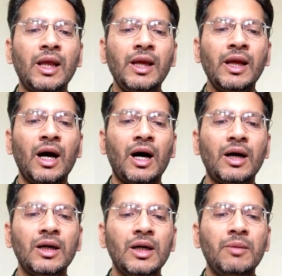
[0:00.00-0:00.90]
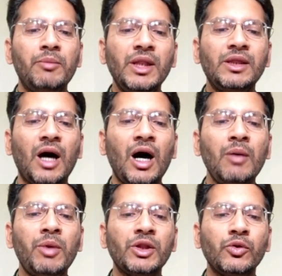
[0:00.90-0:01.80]
alayha min
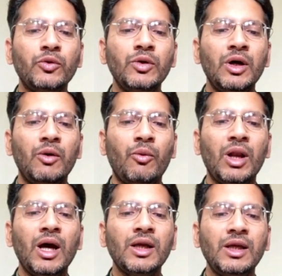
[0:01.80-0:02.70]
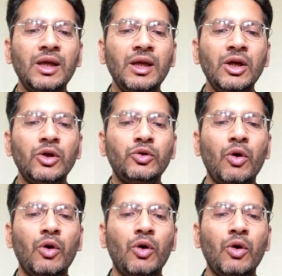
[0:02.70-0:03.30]
daabatin walakin